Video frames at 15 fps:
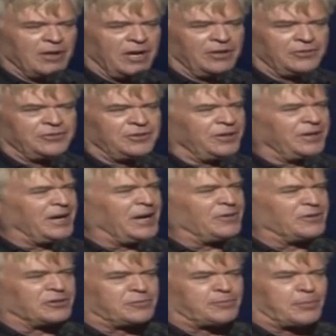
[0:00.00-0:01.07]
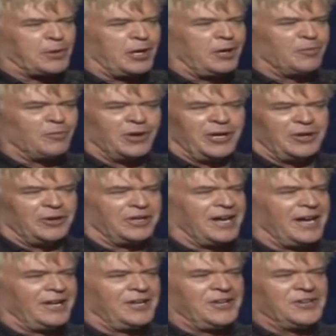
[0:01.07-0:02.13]
sure how the sperm whale
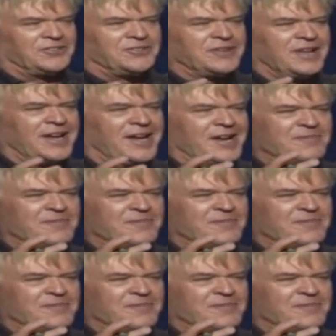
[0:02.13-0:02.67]
got his name,